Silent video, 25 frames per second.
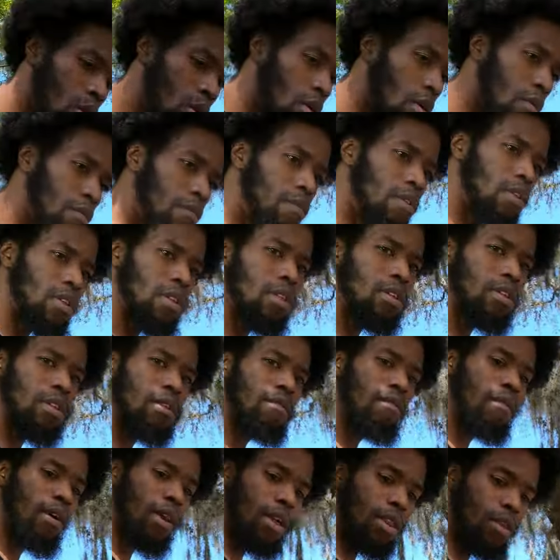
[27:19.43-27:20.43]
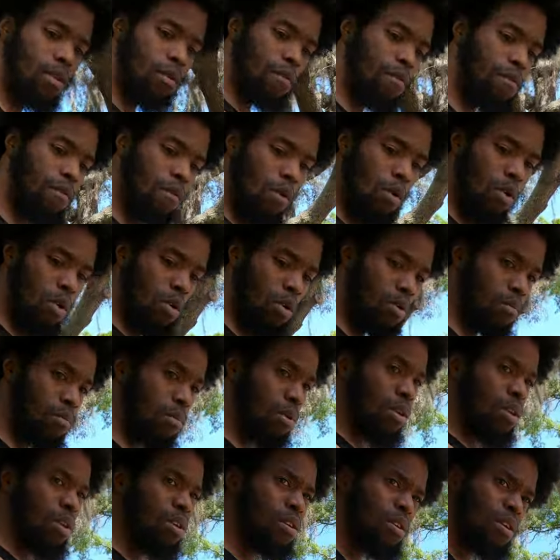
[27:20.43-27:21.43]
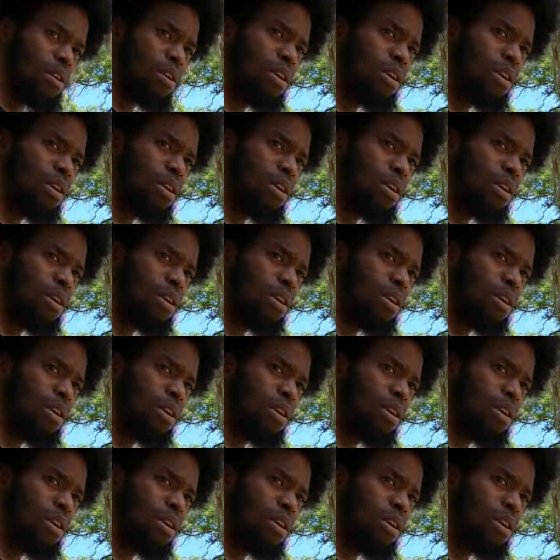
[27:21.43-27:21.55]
Hopefully the, the van don't fall on me.